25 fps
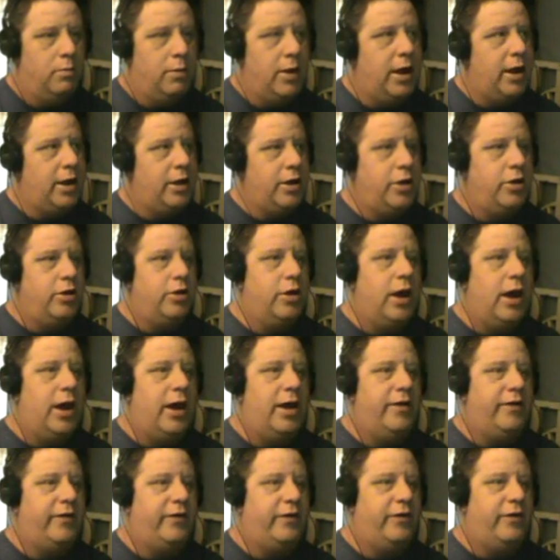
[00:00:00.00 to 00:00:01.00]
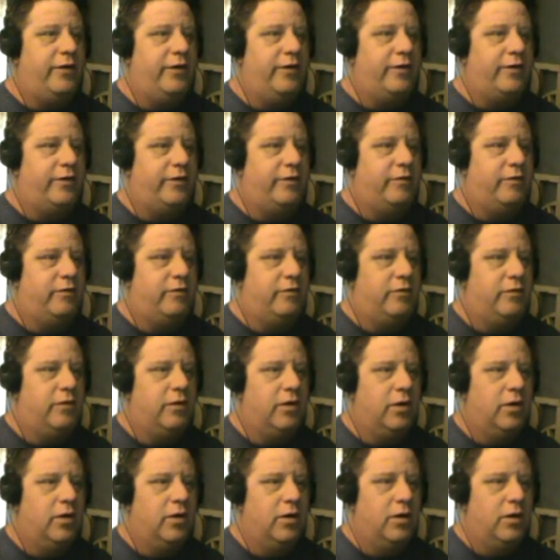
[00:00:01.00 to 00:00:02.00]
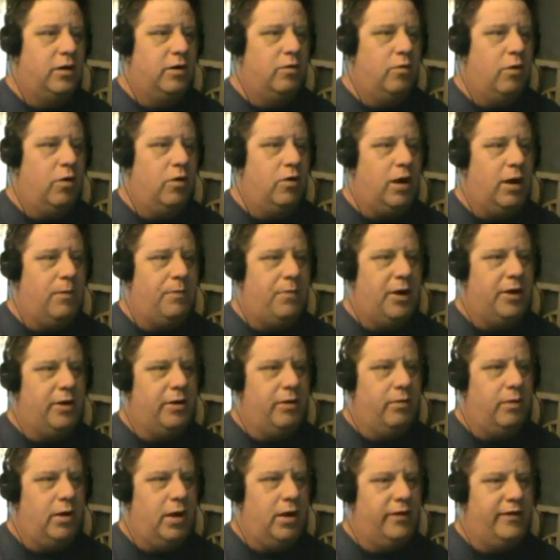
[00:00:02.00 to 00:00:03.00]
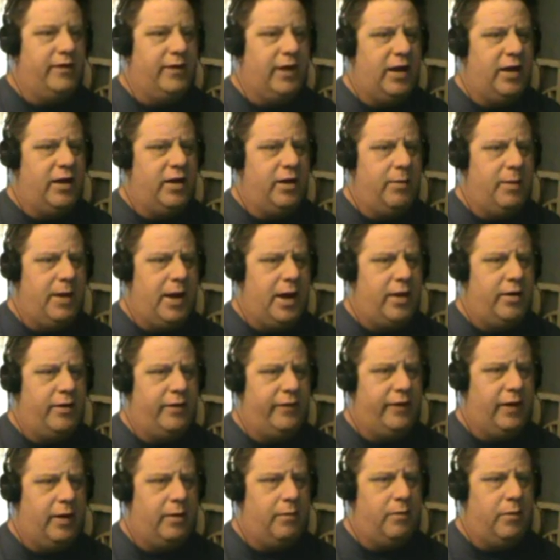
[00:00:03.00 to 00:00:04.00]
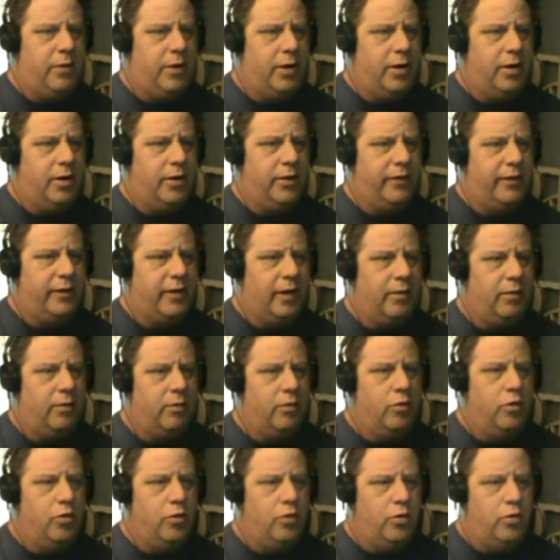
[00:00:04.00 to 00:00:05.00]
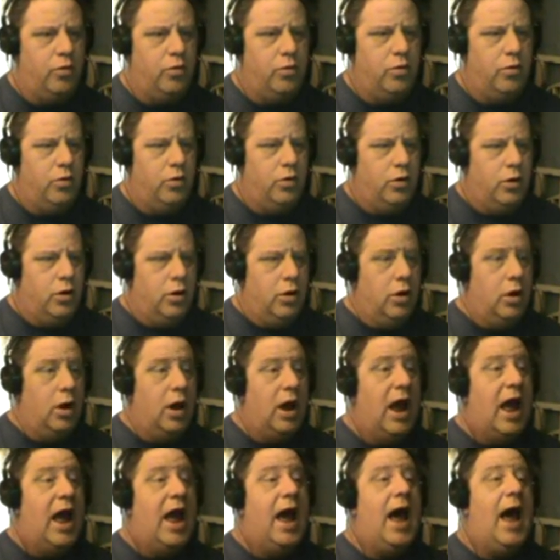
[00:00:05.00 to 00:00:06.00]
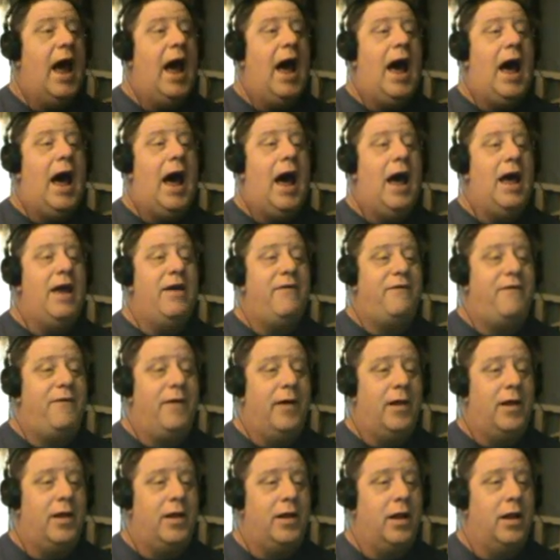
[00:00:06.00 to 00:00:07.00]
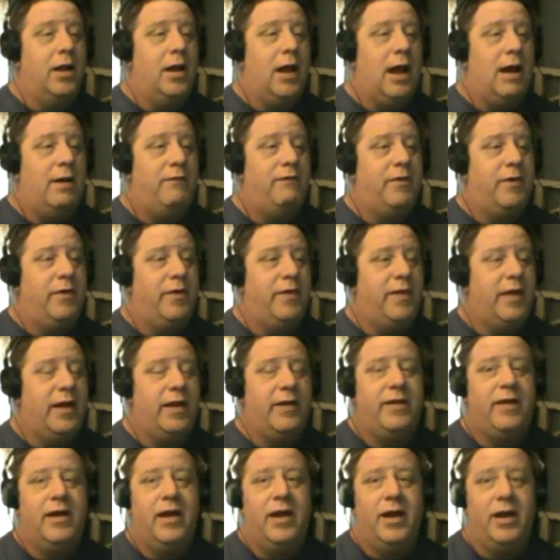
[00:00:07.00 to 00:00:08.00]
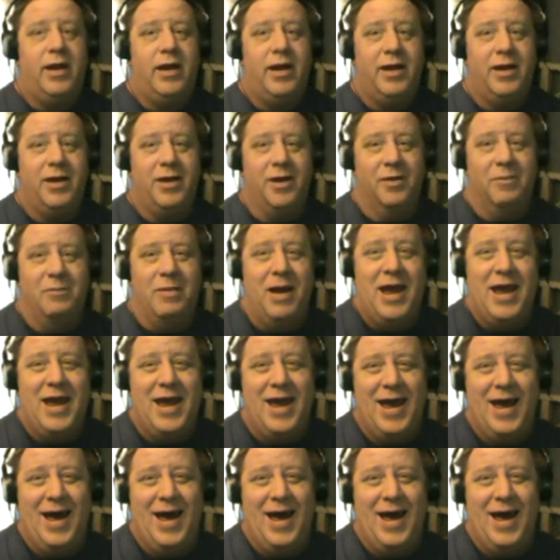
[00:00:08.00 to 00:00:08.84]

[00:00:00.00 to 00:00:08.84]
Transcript: Man, you guys, you just woke up on the wrong side of the bed or something here and stuff. Ooh. I fell into lava, and they killed me.